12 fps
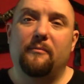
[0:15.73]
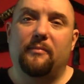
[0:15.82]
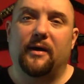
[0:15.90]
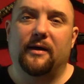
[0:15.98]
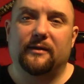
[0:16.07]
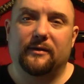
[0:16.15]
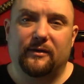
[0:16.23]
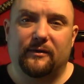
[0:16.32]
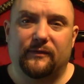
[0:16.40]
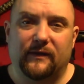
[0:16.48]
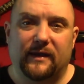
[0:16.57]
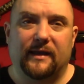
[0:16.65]
But the
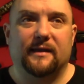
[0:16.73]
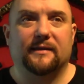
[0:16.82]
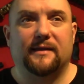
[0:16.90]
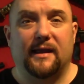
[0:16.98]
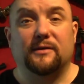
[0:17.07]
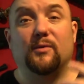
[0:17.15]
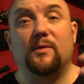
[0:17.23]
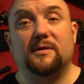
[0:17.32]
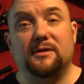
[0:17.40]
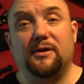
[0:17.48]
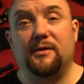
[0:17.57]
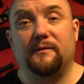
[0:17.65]
good thing is there's
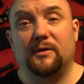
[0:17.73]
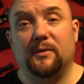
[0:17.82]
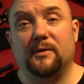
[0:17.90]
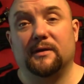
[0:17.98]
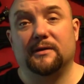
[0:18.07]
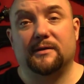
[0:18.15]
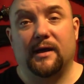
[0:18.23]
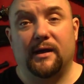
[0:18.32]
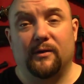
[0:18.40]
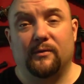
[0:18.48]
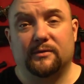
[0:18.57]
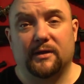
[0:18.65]
always new viewers,
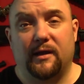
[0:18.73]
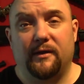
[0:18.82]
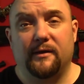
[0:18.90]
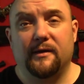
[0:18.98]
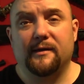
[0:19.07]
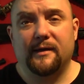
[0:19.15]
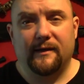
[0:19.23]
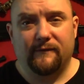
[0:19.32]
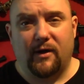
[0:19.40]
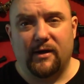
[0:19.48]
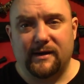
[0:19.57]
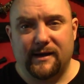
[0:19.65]
and also
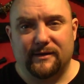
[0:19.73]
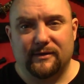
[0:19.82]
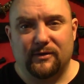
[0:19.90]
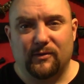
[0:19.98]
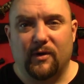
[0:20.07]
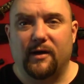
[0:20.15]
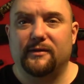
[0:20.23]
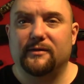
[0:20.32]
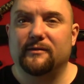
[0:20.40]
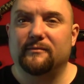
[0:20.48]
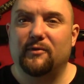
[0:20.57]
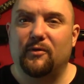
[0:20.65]
if I need a new
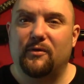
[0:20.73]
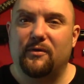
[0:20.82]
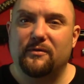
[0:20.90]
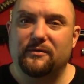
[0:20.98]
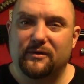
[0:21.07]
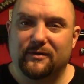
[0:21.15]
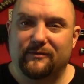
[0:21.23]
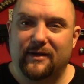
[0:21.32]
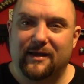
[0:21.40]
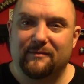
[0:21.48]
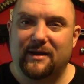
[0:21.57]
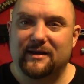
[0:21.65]
item or you can
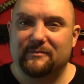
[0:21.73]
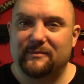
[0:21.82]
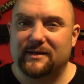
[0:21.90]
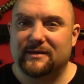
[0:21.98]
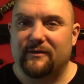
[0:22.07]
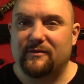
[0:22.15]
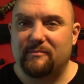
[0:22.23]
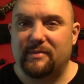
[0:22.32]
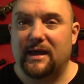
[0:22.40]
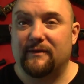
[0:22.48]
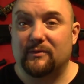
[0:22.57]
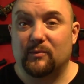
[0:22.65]
recommend me something
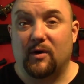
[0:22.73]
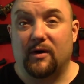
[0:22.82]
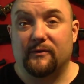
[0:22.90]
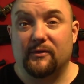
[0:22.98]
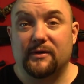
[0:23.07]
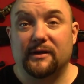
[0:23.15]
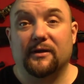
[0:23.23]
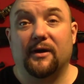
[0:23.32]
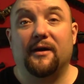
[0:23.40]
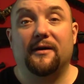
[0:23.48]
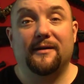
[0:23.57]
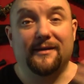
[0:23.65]
better than what I've already
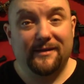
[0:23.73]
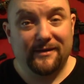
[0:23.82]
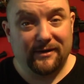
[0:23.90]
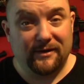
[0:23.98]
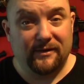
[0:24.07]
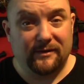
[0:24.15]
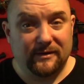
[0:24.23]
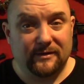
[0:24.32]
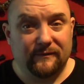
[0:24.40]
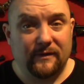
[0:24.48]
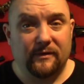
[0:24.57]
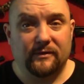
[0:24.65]
got, you know,
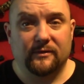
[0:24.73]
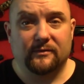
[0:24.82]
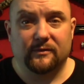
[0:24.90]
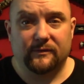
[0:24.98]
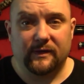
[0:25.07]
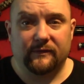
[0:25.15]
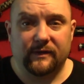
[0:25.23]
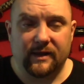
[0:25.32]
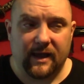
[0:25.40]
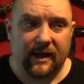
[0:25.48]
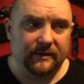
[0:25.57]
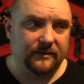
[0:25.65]
it's a very useful thing for
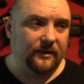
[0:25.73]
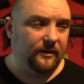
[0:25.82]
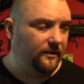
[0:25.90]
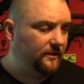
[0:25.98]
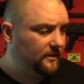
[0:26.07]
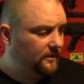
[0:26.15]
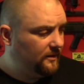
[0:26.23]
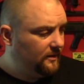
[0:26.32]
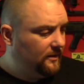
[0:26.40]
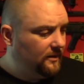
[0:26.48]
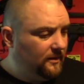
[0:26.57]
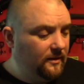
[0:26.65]
that. So
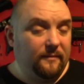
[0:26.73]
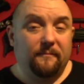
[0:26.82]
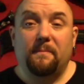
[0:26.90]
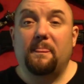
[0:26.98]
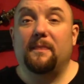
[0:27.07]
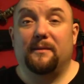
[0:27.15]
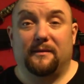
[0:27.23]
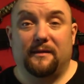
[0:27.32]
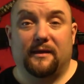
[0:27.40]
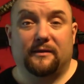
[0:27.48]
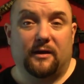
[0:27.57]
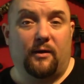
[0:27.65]

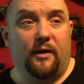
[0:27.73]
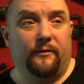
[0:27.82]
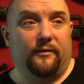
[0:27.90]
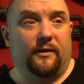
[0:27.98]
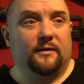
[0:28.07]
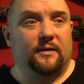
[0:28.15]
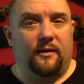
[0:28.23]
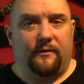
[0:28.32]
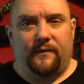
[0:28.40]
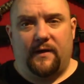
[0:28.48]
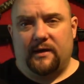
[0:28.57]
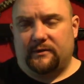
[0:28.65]
let's go over it. So
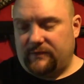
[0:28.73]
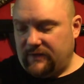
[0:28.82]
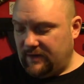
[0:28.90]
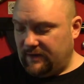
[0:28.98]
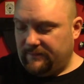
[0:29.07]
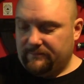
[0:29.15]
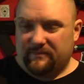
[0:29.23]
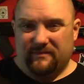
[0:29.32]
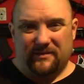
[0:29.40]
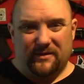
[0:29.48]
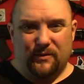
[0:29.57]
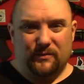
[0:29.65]
first thing,
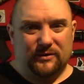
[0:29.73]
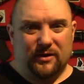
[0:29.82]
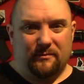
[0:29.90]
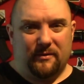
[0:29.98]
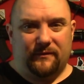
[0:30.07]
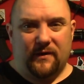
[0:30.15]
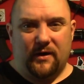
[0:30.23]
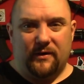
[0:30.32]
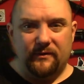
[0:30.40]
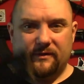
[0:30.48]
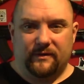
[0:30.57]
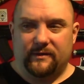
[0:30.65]
always got my
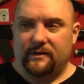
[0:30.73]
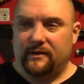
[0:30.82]
phone.